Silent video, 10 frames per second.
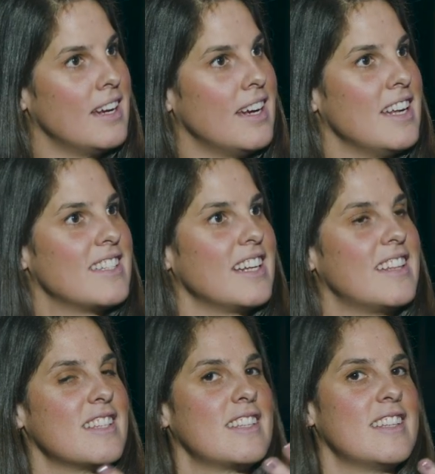It's like
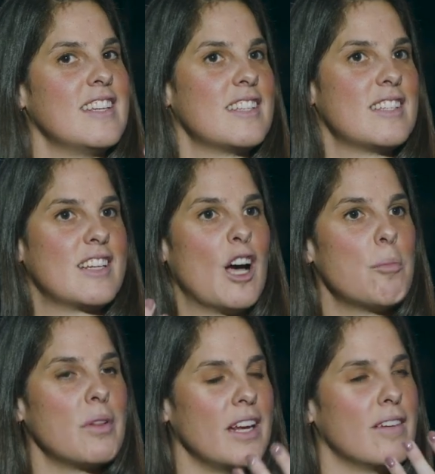this
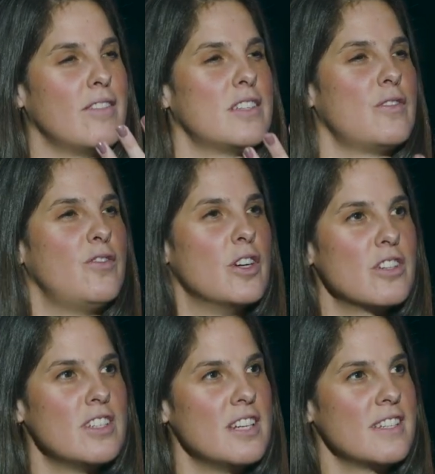coupling of this
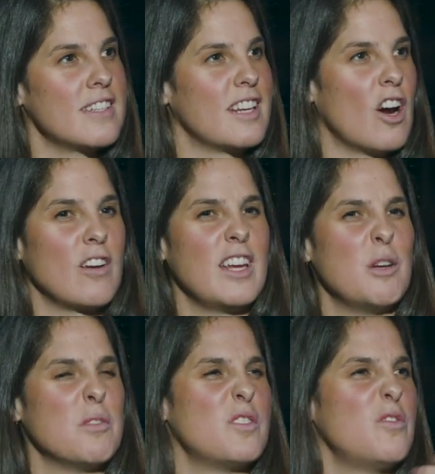fierceness. Like Our Lady
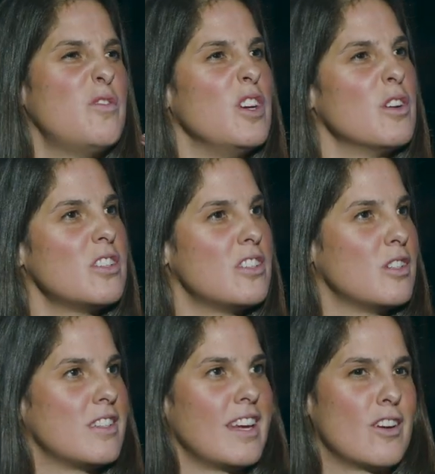was fierce.
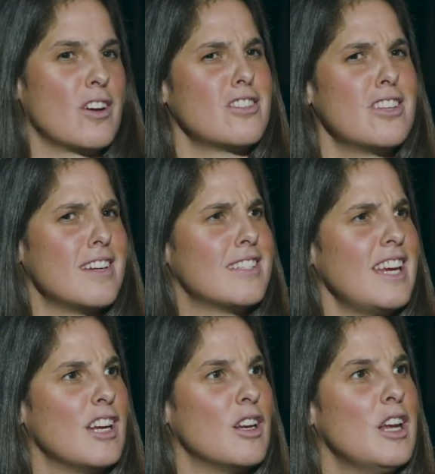She's like crushes the head of
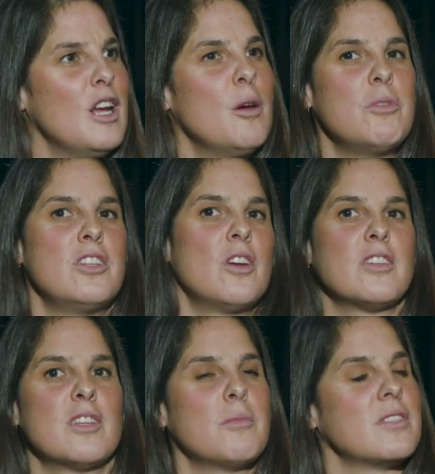Satan. But she's
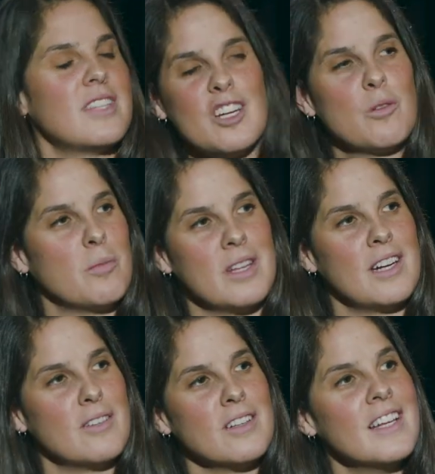also the most tender woman that
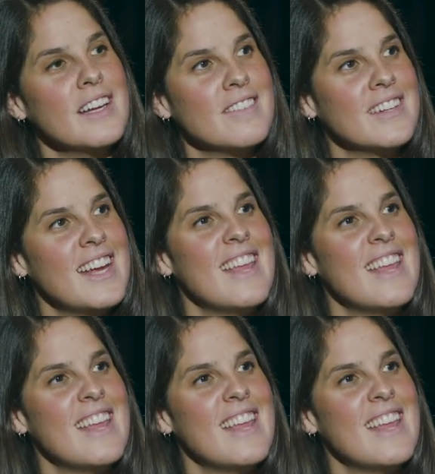ever lived.